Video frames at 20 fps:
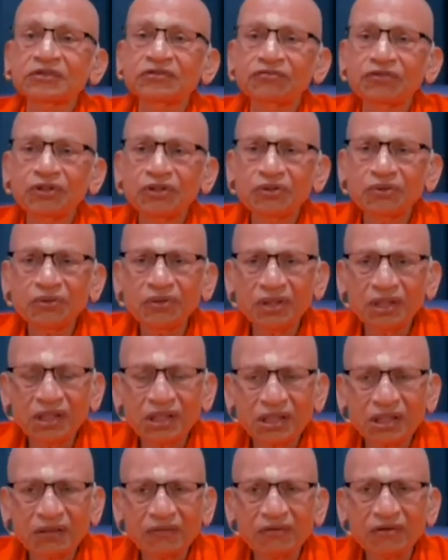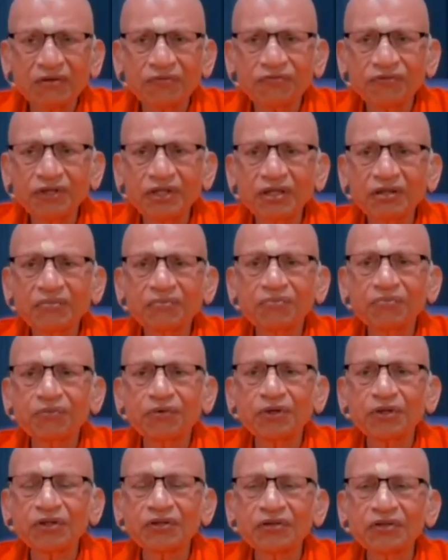we should discover freedom
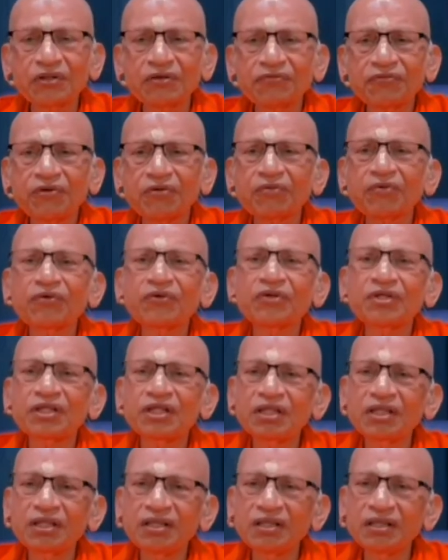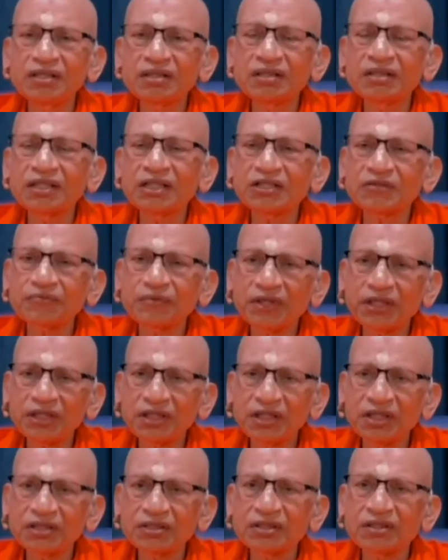progressively from our needs and
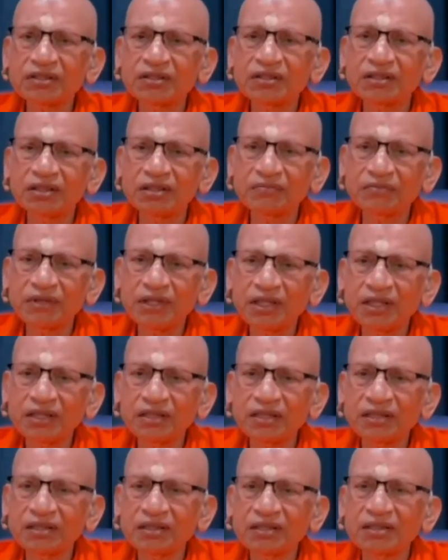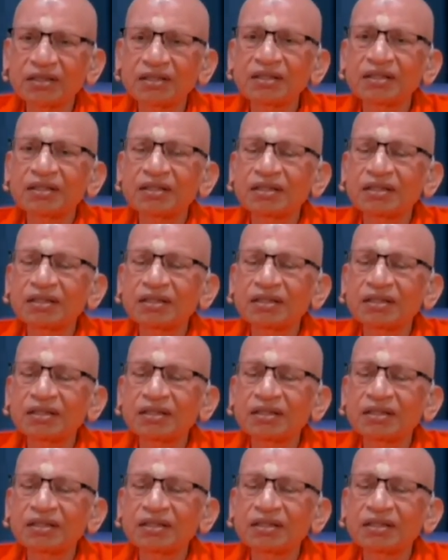expectations and demands and